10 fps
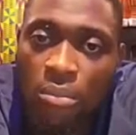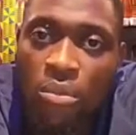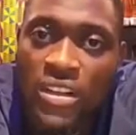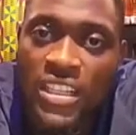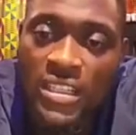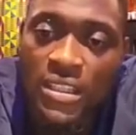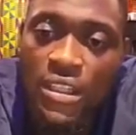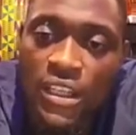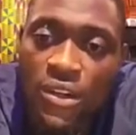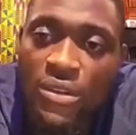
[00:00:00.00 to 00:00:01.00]
Montez is
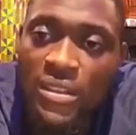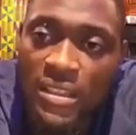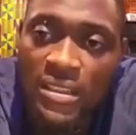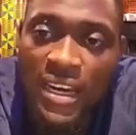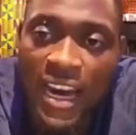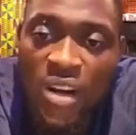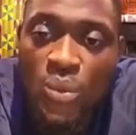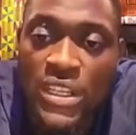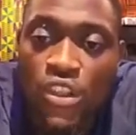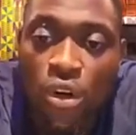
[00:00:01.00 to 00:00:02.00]
a little sister, and
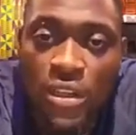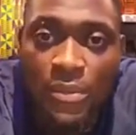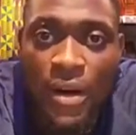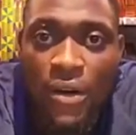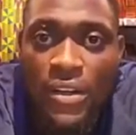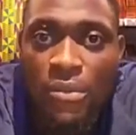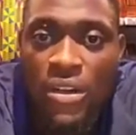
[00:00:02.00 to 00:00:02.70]
we talked about it.